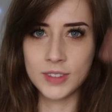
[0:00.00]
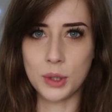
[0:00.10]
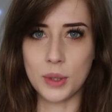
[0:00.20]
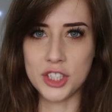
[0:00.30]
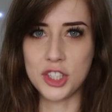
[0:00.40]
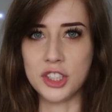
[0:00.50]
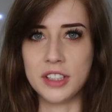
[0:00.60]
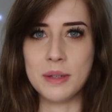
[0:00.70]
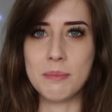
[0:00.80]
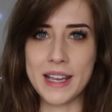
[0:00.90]

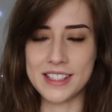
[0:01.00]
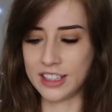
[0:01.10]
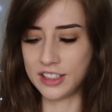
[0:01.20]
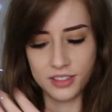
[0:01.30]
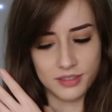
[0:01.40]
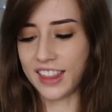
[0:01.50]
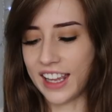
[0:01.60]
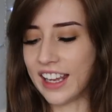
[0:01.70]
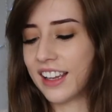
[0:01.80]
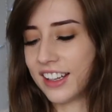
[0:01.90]
question message
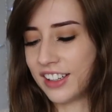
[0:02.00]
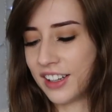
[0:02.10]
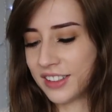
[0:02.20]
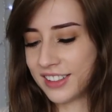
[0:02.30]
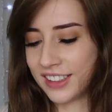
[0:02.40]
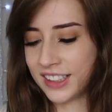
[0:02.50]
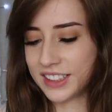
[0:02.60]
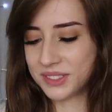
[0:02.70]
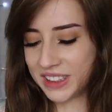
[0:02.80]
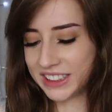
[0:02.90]
thing, and I was
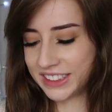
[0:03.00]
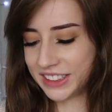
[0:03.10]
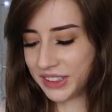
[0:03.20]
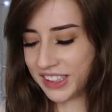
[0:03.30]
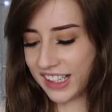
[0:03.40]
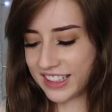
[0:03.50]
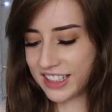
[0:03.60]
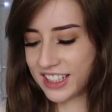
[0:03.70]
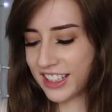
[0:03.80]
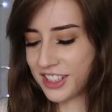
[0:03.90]
like, it's so nice.
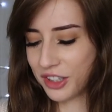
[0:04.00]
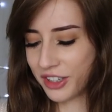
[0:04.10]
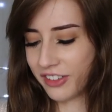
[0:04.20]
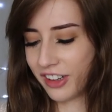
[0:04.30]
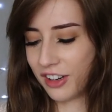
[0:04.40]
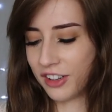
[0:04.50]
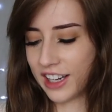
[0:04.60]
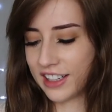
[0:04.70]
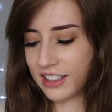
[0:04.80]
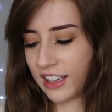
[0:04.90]
And she says, sorry for the long
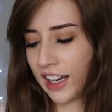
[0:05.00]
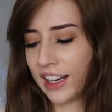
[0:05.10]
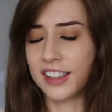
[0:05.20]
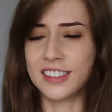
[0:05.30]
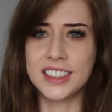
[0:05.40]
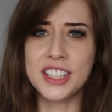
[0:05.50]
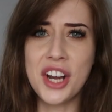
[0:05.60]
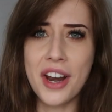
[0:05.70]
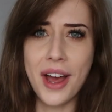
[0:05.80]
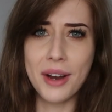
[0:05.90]
essay. I was
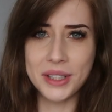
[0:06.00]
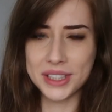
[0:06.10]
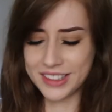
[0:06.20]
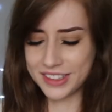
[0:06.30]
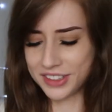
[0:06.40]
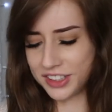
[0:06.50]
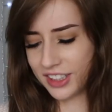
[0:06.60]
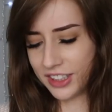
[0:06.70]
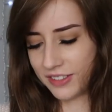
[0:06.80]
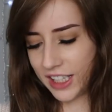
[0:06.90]
like, no, it's such a
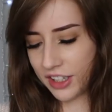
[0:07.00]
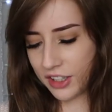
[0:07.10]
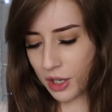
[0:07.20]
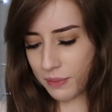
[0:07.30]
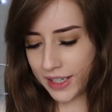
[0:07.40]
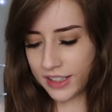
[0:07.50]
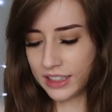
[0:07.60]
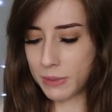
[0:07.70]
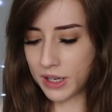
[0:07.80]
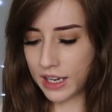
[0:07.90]
lovely comment.
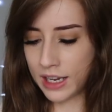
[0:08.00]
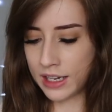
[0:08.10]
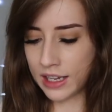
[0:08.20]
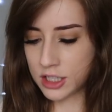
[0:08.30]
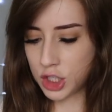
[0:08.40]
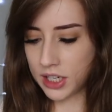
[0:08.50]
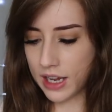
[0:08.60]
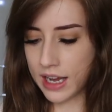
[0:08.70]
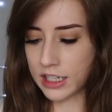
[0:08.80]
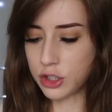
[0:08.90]
But in it, she
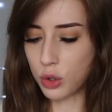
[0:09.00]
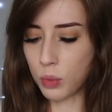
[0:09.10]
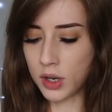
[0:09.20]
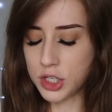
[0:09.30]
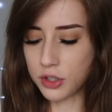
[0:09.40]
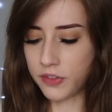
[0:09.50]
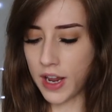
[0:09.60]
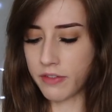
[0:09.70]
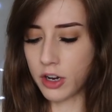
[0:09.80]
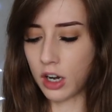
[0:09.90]
asked, what is your
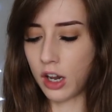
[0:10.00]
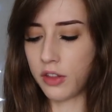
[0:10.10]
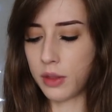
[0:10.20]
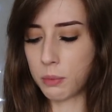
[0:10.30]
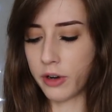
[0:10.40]
favourite clothing